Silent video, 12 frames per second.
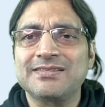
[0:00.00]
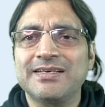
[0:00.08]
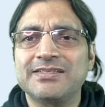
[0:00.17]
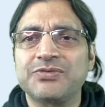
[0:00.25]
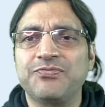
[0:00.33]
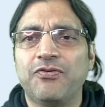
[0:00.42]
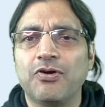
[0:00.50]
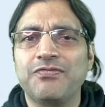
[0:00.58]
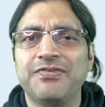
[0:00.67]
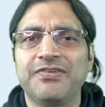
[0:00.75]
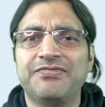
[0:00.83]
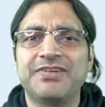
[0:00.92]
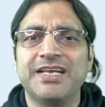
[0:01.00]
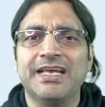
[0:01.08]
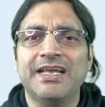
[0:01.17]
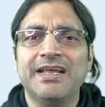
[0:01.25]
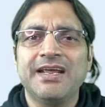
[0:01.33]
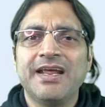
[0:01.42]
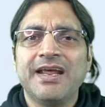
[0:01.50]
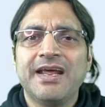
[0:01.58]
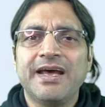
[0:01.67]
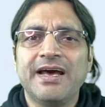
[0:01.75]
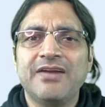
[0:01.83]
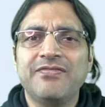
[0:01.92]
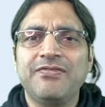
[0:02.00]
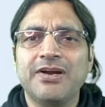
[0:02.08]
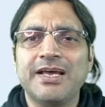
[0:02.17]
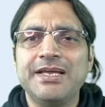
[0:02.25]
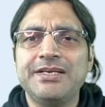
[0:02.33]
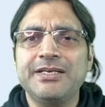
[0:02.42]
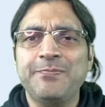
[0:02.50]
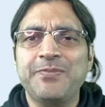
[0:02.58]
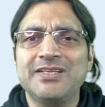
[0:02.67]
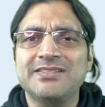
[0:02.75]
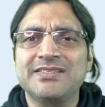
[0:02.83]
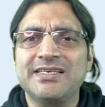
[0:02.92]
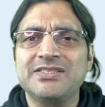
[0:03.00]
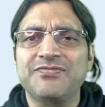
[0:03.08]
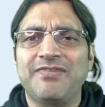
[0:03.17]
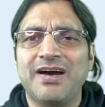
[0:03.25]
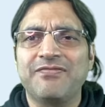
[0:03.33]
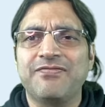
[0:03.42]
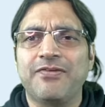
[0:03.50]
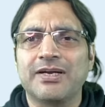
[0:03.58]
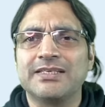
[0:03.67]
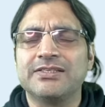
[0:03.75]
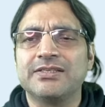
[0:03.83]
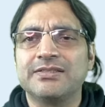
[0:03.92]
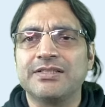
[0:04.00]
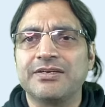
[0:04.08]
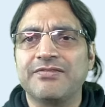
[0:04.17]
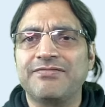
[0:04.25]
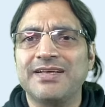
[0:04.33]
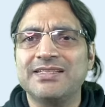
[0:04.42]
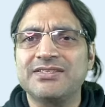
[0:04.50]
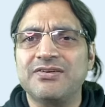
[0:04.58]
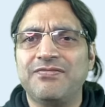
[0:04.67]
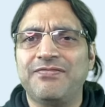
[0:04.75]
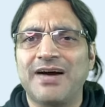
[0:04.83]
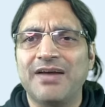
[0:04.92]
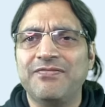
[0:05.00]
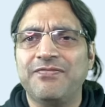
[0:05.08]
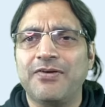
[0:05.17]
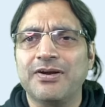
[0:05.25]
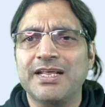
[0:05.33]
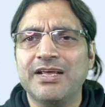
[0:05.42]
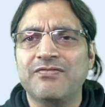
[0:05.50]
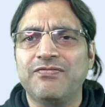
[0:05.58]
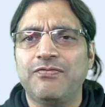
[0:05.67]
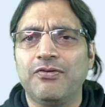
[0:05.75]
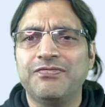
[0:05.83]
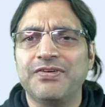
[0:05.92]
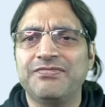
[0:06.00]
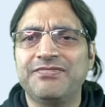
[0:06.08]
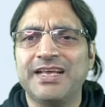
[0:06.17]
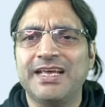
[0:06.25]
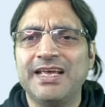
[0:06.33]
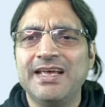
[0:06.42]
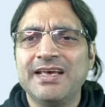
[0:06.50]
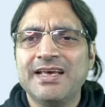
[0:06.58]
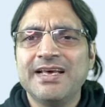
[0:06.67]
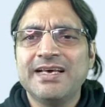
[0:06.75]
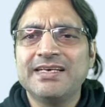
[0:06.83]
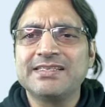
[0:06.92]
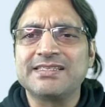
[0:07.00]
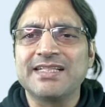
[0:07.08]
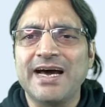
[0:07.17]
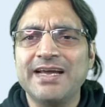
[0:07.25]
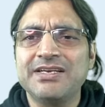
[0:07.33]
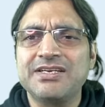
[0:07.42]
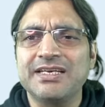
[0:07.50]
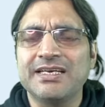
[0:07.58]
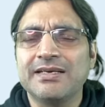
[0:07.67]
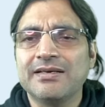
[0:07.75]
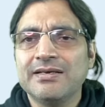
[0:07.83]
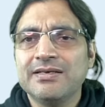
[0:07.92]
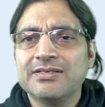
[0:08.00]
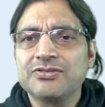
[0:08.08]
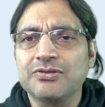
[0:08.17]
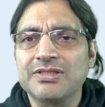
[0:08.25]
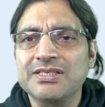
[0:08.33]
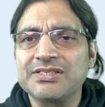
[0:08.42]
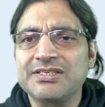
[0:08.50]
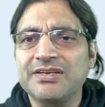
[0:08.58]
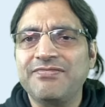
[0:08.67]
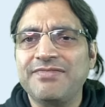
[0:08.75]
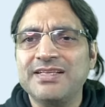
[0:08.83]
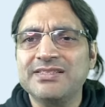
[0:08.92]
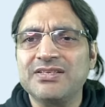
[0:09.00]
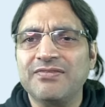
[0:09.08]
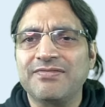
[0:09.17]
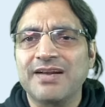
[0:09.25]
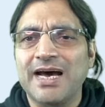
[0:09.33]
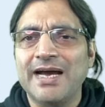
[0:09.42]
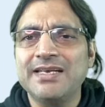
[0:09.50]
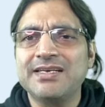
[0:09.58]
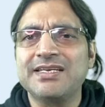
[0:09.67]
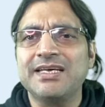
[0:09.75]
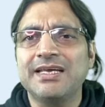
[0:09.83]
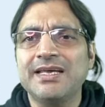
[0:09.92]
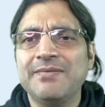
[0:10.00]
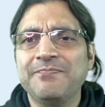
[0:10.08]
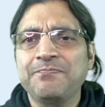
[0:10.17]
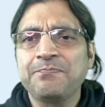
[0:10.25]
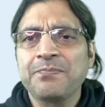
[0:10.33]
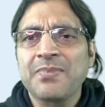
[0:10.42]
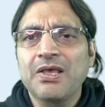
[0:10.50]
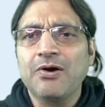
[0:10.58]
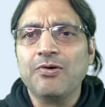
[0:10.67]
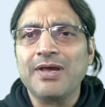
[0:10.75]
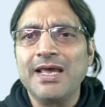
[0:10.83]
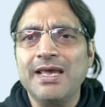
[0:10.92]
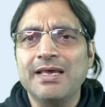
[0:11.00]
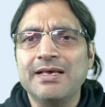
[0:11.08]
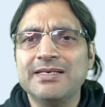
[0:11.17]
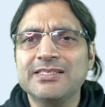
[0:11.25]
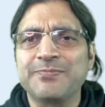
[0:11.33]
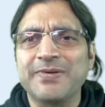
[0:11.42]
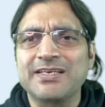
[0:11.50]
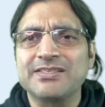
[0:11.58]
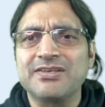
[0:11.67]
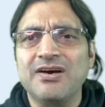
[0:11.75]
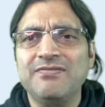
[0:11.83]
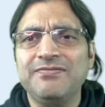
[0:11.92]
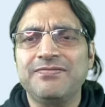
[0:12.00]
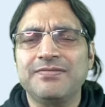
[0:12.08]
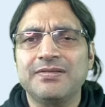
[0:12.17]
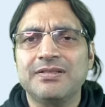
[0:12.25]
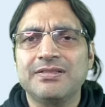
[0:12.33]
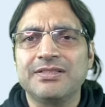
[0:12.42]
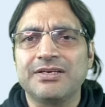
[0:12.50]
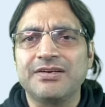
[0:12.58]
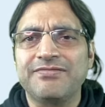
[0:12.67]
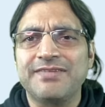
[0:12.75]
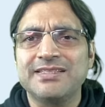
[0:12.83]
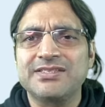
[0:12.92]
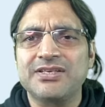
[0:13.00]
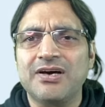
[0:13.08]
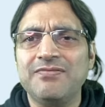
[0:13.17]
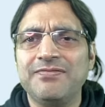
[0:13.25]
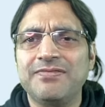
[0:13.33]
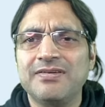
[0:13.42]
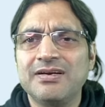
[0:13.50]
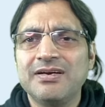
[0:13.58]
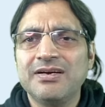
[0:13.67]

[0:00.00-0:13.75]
it's 450, and for 80 pence is 540. The difference of 540 and 450 is 90. So this difference of 90, okay, is because of the difference of